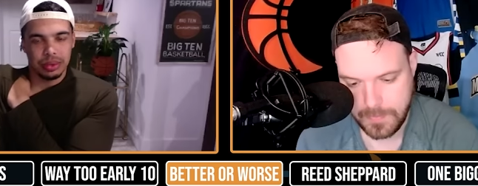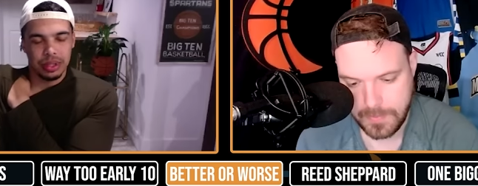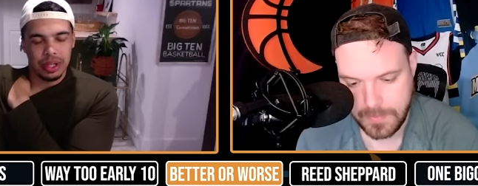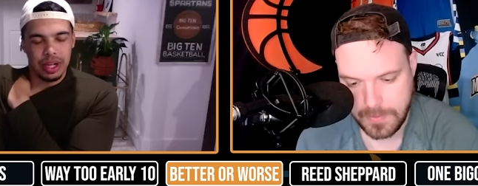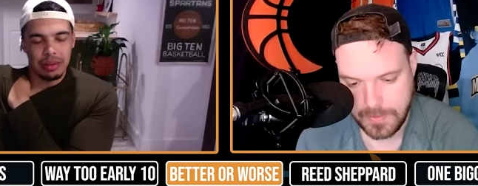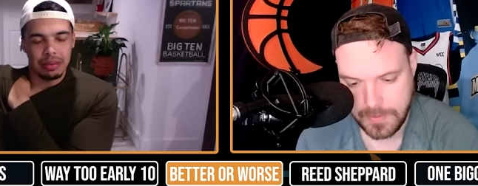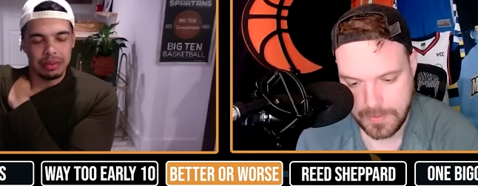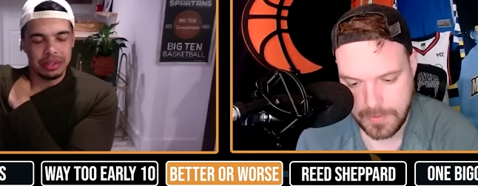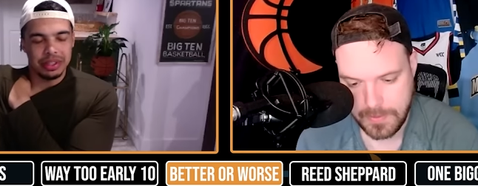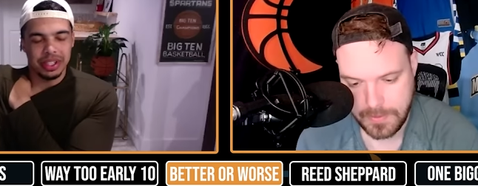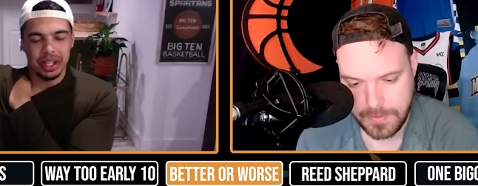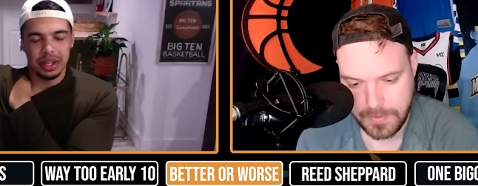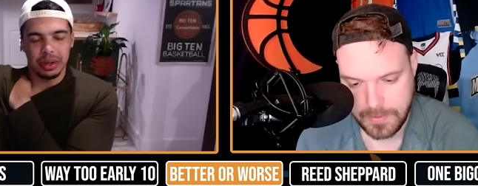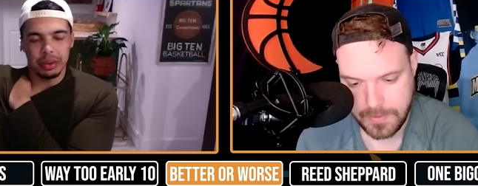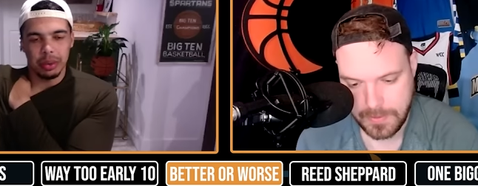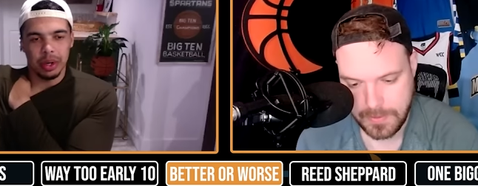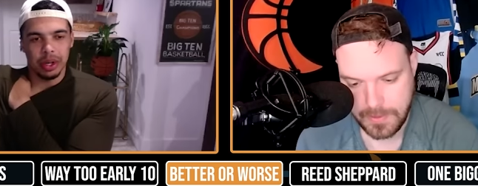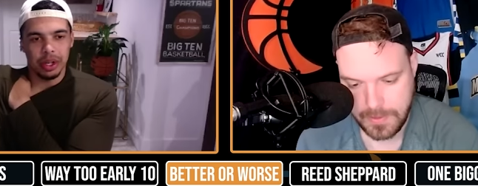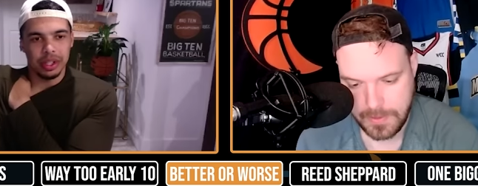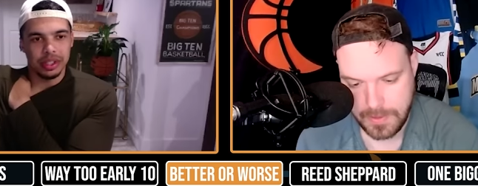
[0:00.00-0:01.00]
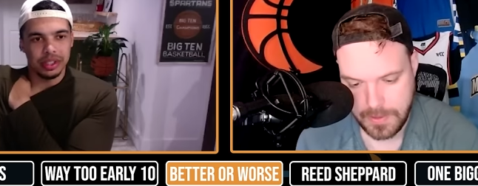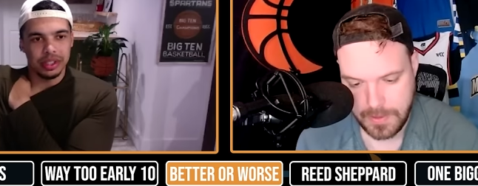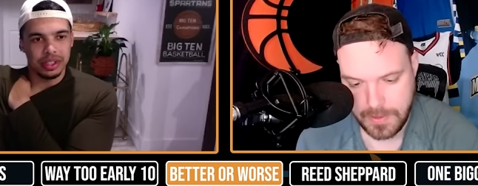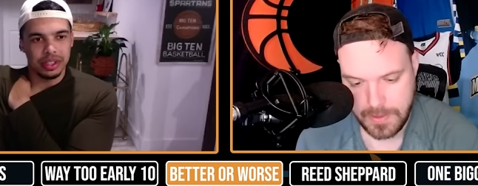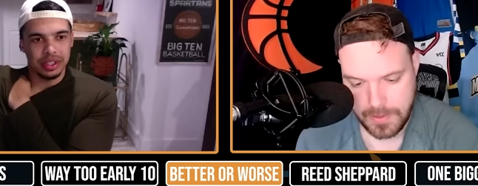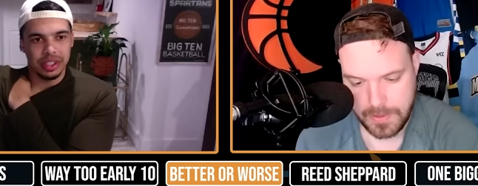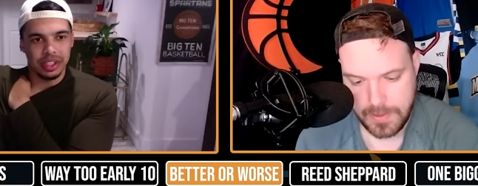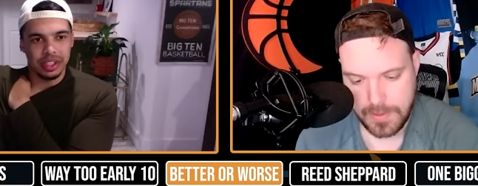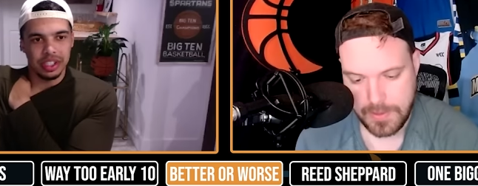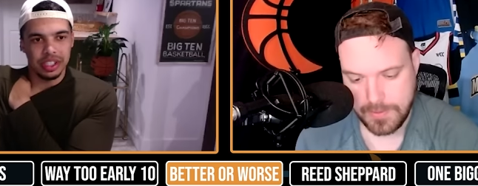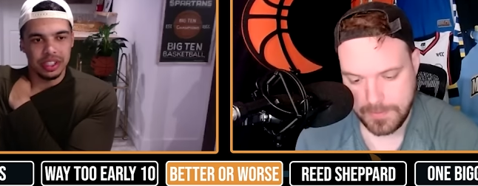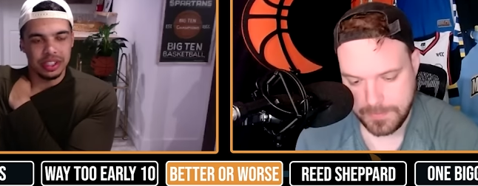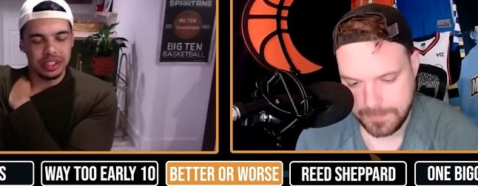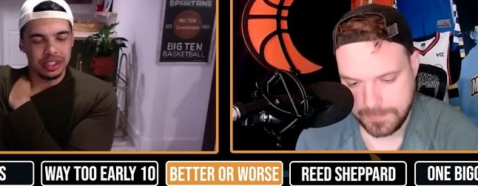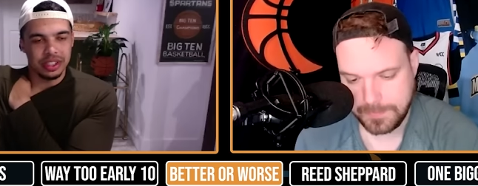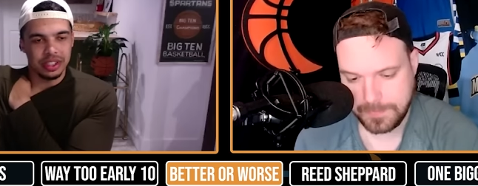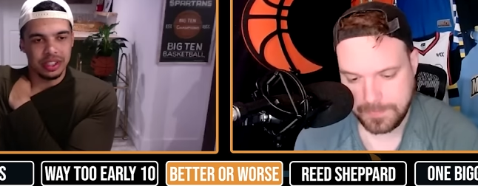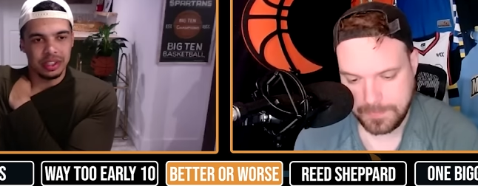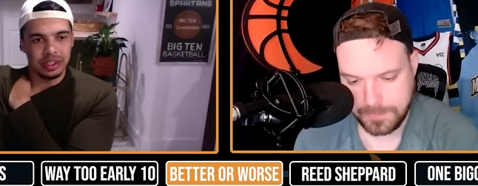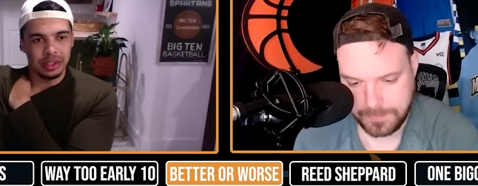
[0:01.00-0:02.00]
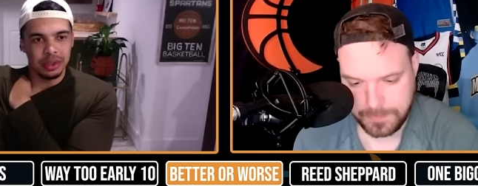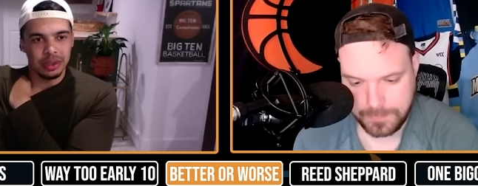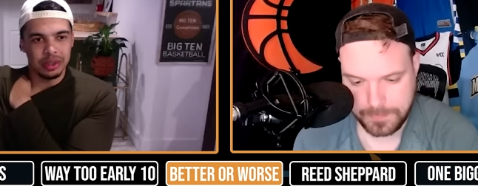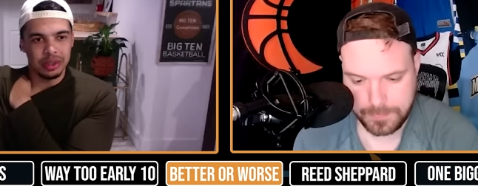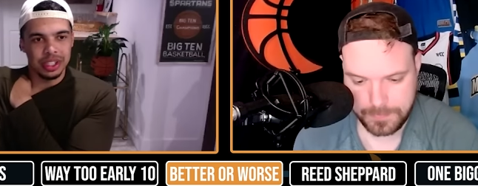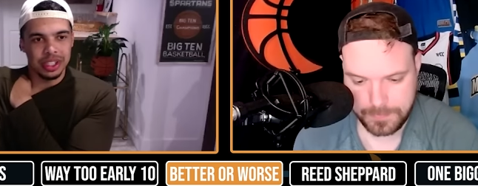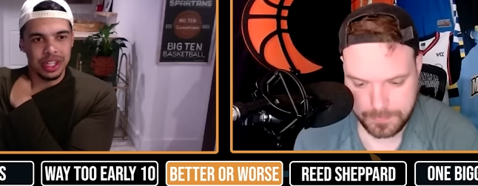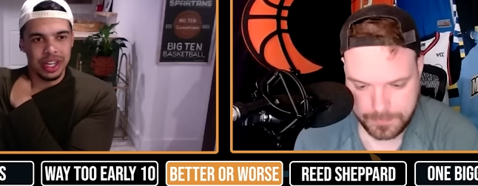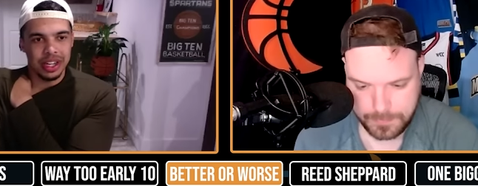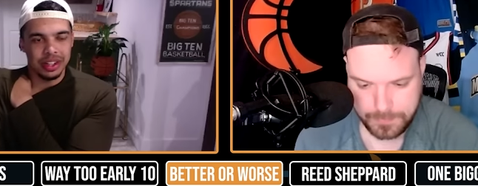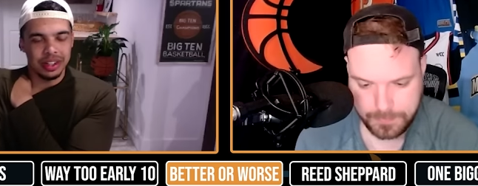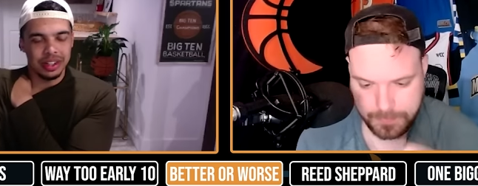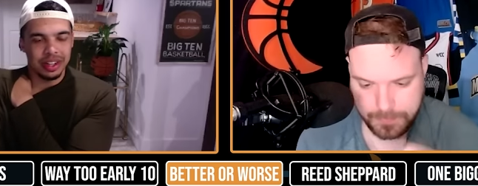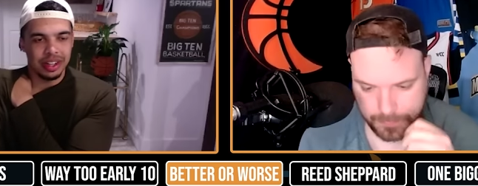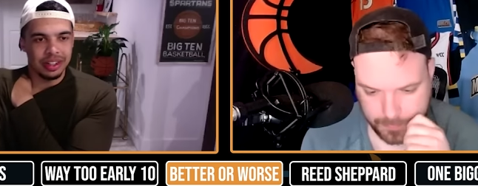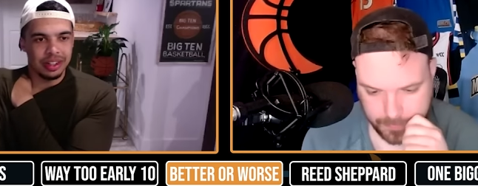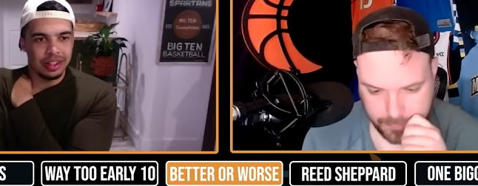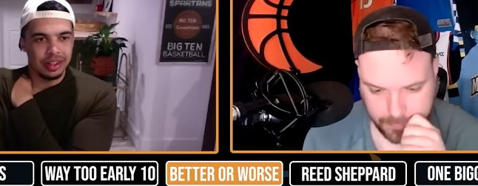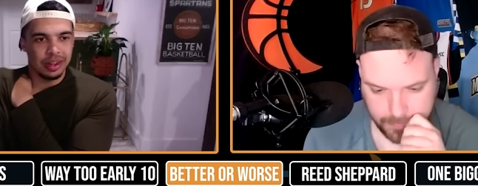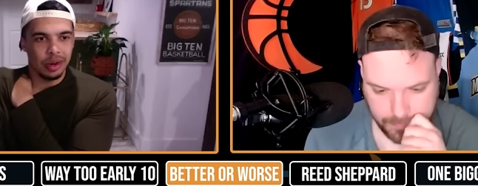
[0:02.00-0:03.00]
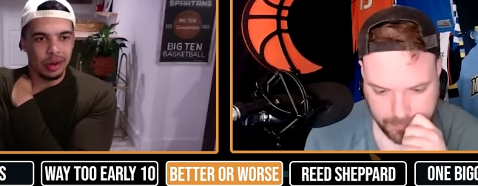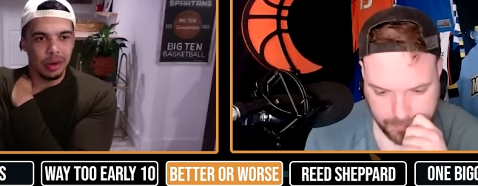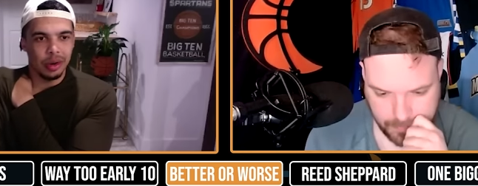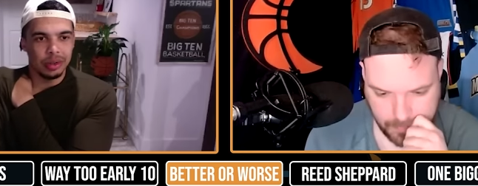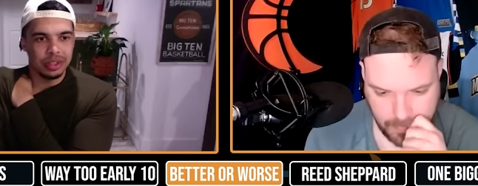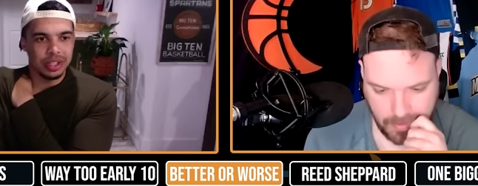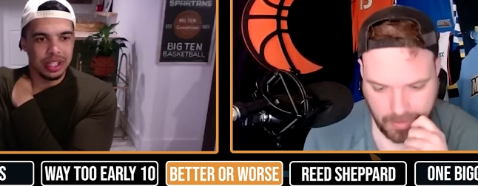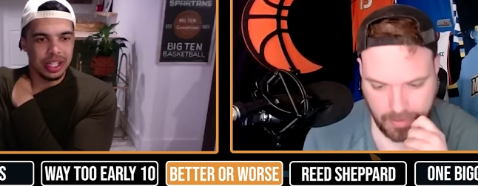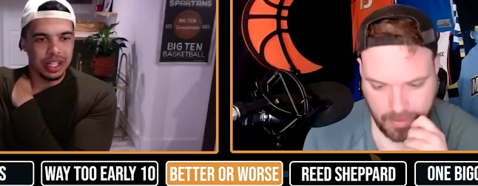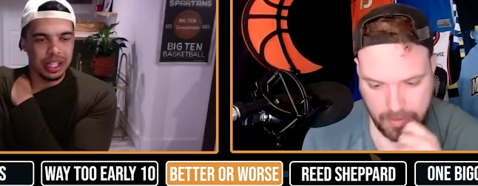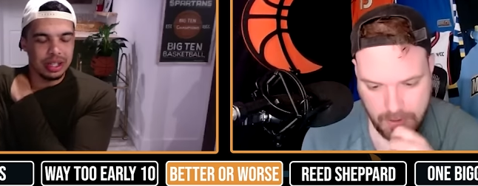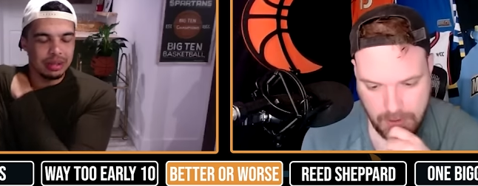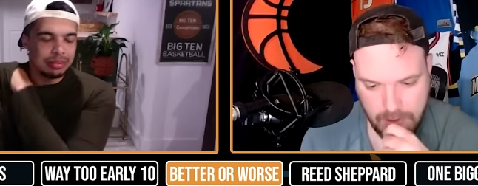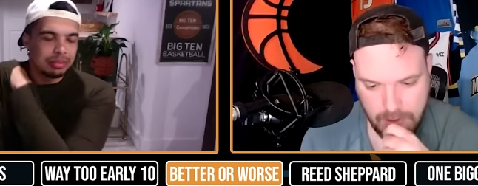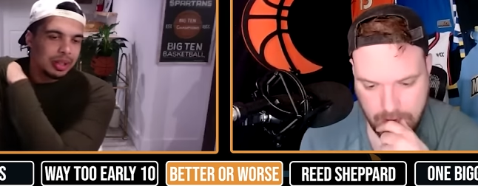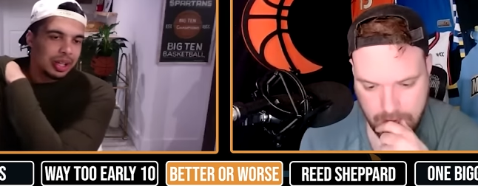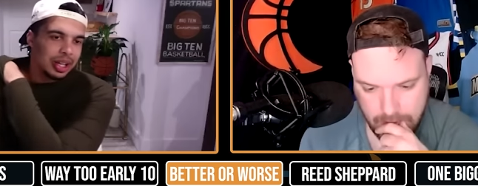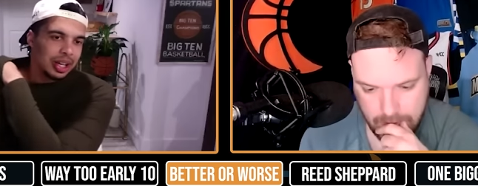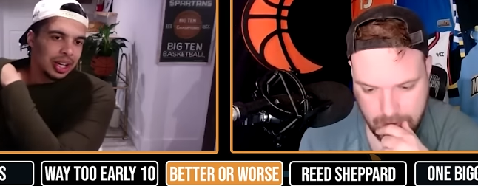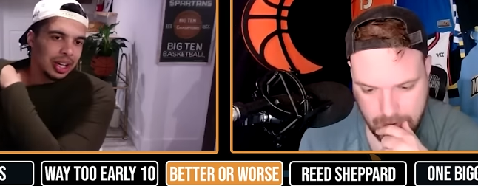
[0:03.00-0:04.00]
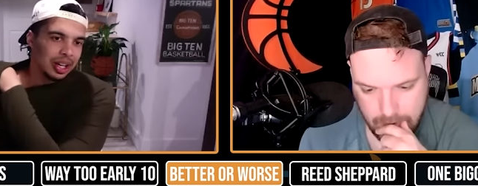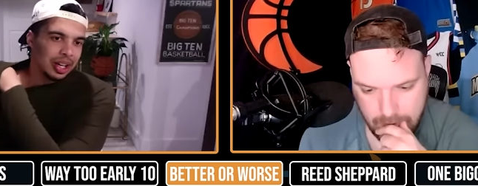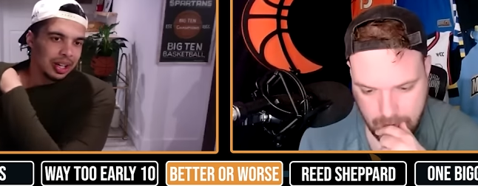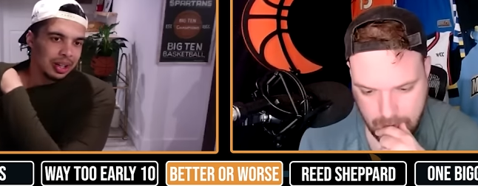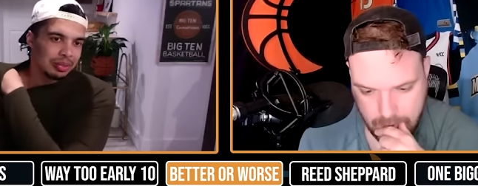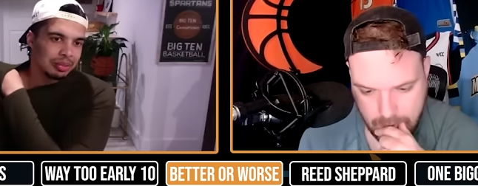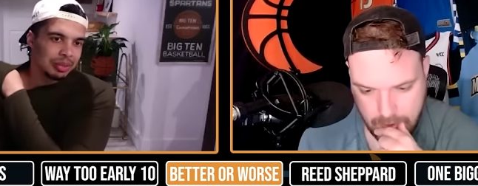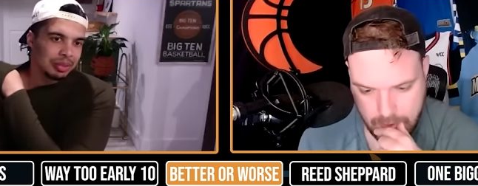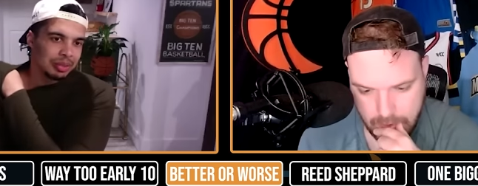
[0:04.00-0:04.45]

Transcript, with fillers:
Speaker 1: I'm gonna say it worse. They're losing their whole team. And